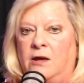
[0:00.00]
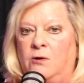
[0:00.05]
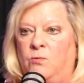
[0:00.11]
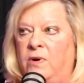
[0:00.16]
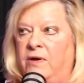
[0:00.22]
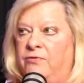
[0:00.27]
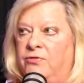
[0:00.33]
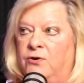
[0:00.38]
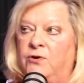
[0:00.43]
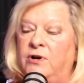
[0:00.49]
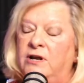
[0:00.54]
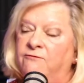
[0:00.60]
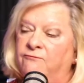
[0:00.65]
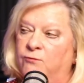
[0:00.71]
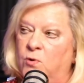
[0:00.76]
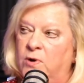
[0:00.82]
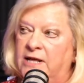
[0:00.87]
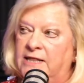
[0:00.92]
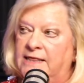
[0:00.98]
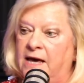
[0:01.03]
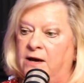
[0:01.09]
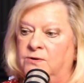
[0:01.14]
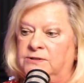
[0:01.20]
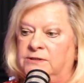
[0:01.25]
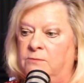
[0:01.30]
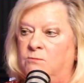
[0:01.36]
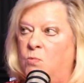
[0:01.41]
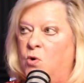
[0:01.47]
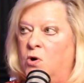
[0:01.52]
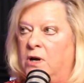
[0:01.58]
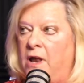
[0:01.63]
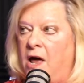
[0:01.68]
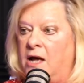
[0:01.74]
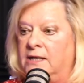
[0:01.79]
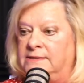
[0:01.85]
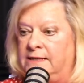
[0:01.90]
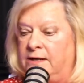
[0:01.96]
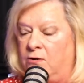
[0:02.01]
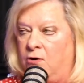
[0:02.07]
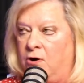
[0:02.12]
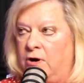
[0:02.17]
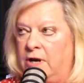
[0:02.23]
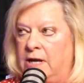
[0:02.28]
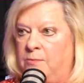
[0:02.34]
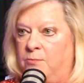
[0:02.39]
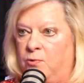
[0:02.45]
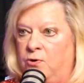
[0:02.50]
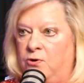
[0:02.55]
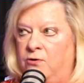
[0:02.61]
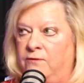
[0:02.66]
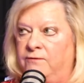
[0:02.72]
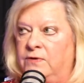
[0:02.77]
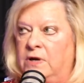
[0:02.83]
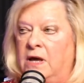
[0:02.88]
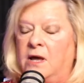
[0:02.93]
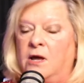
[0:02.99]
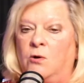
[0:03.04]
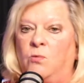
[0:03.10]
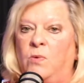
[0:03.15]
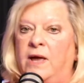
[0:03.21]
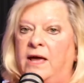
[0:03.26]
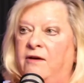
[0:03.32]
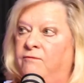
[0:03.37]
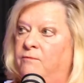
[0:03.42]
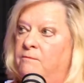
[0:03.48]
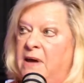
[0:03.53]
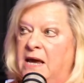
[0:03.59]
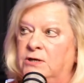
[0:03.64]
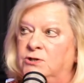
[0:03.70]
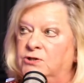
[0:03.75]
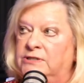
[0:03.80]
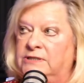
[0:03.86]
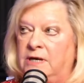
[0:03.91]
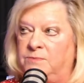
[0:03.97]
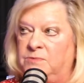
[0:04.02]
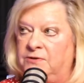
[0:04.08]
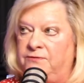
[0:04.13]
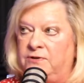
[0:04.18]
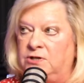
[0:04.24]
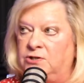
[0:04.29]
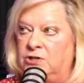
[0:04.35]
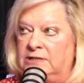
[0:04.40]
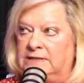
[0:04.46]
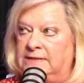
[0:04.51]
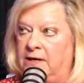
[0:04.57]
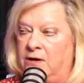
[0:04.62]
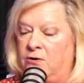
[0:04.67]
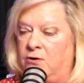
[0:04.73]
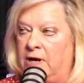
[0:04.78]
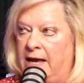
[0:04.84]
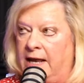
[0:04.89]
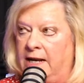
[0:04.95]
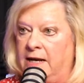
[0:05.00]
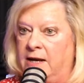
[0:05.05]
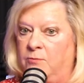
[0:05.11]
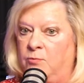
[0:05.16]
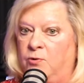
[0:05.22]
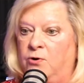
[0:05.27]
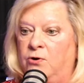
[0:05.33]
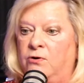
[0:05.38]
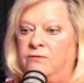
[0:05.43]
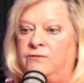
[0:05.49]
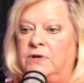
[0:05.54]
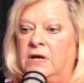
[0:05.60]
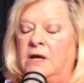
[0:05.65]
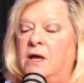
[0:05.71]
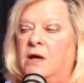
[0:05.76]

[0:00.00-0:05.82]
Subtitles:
We have 30, 40,000 more lots that are already approved. We have major subdivisions that are getting approved.